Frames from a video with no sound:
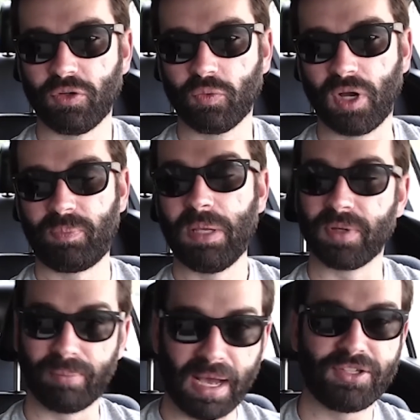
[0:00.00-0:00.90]
Where
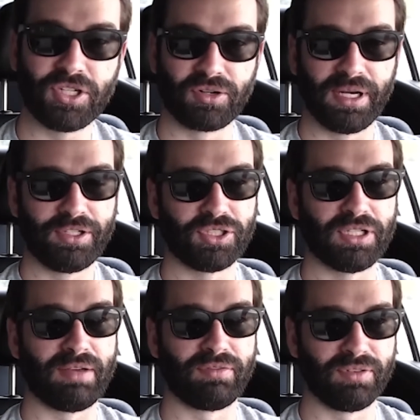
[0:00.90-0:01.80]
people in my
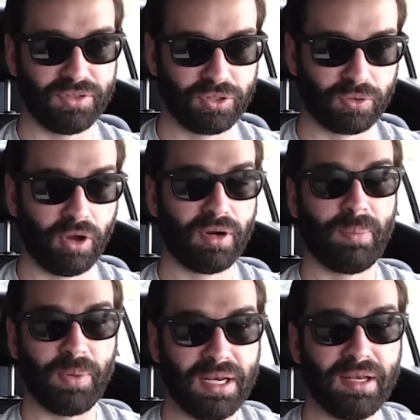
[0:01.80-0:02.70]
generation have grown
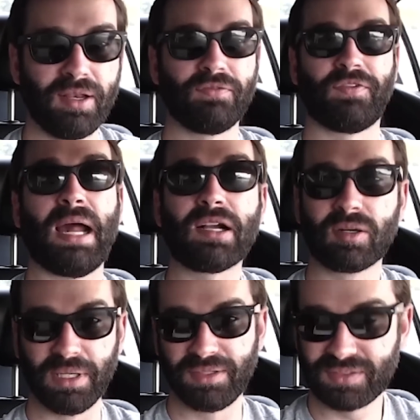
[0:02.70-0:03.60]
up in an
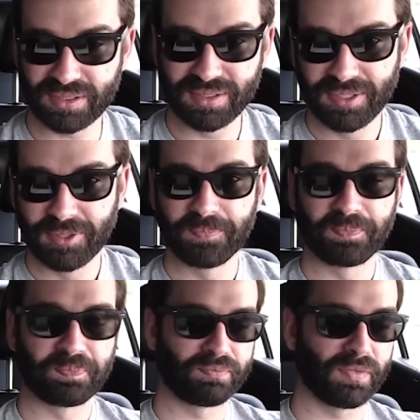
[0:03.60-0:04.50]
environment
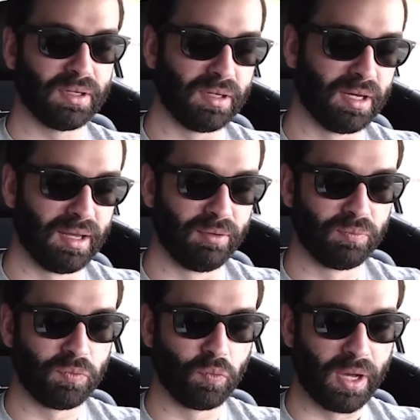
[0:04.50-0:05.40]

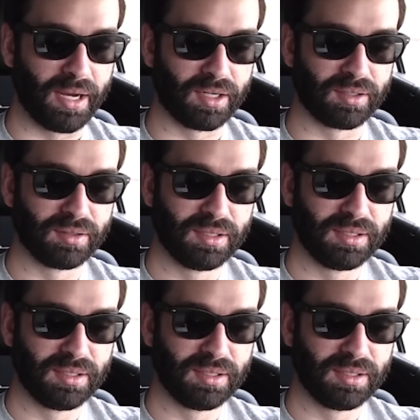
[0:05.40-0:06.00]
um, where